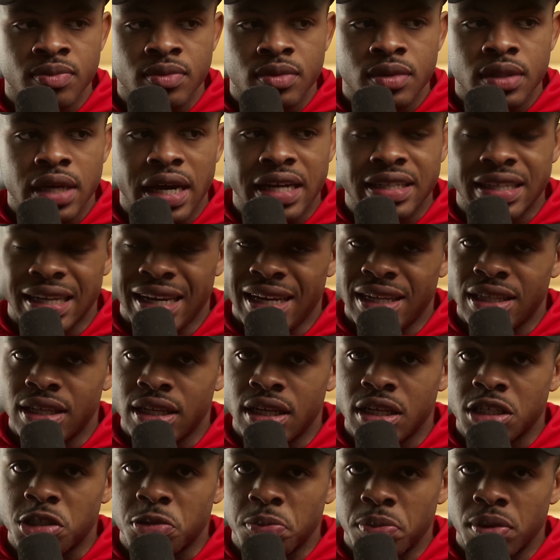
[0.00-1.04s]
at the end of
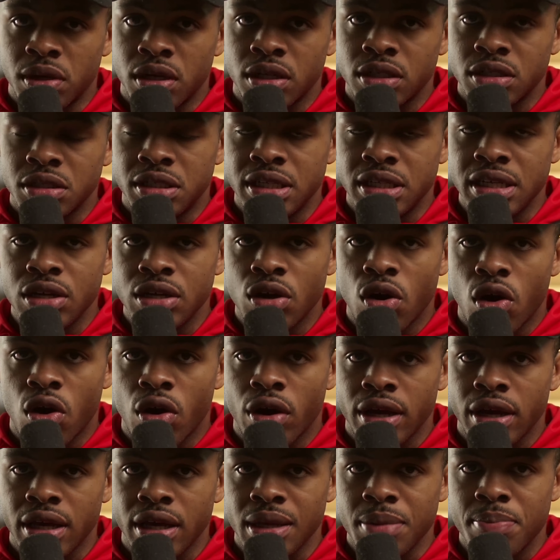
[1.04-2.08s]
this month,
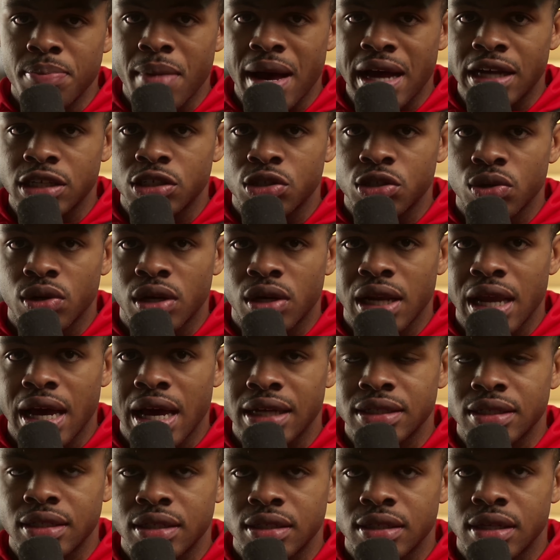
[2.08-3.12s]

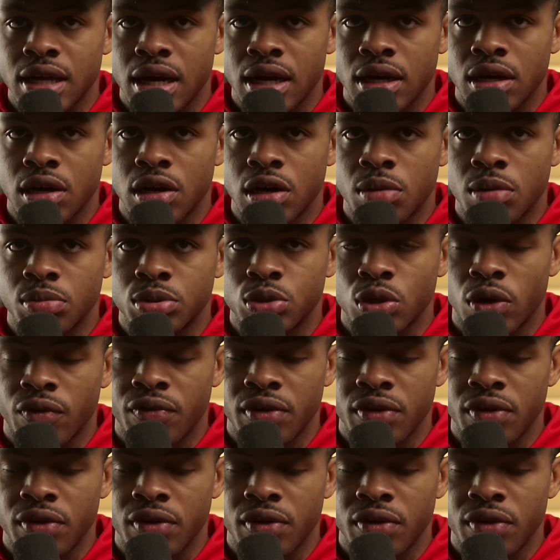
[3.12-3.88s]
dremasterclasses.com. So if he